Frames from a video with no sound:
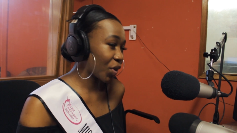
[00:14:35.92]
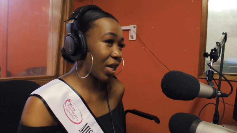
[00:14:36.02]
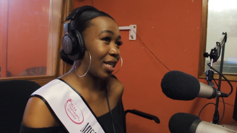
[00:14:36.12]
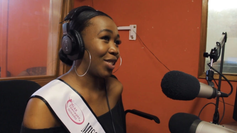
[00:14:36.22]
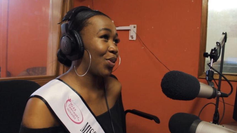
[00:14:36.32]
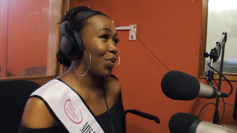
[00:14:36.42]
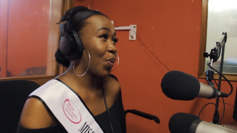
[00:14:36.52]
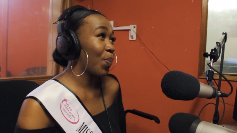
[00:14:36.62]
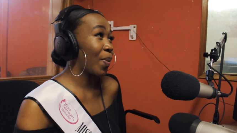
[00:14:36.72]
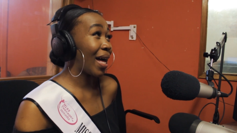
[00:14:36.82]
Okay,
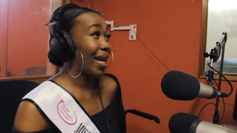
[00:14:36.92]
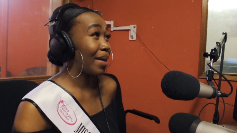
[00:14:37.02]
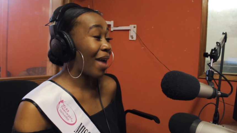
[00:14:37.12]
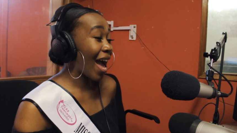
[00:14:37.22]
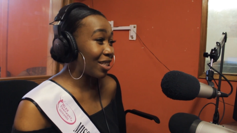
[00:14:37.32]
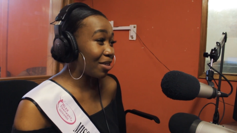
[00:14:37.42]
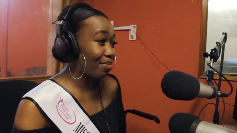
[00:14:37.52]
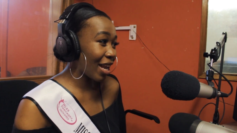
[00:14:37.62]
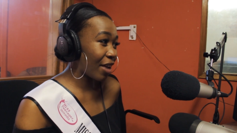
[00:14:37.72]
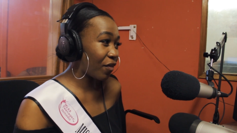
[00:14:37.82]
so my pageant
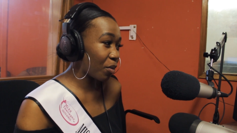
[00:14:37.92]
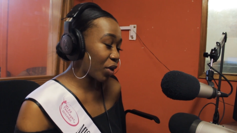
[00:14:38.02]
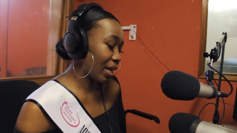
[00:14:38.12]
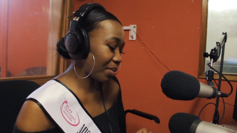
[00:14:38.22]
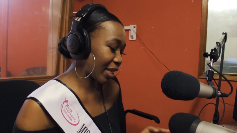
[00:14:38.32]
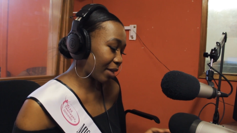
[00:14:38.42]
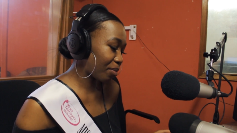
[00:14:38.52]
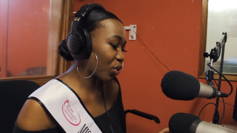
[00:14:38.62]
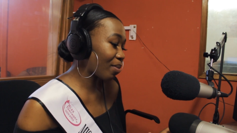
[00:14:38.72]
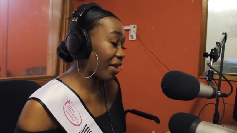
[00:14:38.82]
platform, let me start
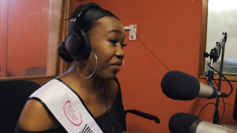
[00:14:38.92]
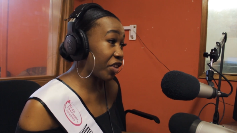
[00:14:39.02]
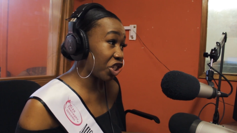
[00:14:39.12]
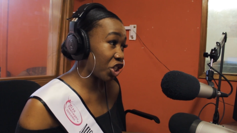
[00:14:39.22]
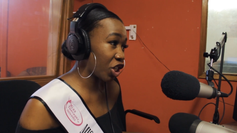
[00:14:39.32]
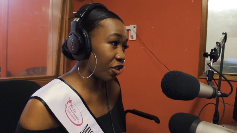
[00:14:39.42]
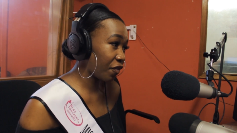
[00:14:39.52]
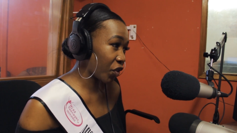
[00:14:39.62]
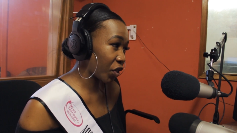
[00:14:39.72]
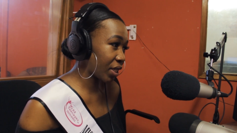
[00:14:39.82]
with my vision at
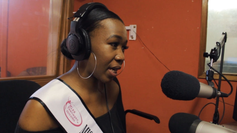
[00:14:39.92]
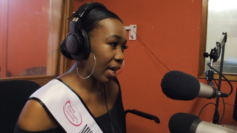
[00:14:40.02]
first.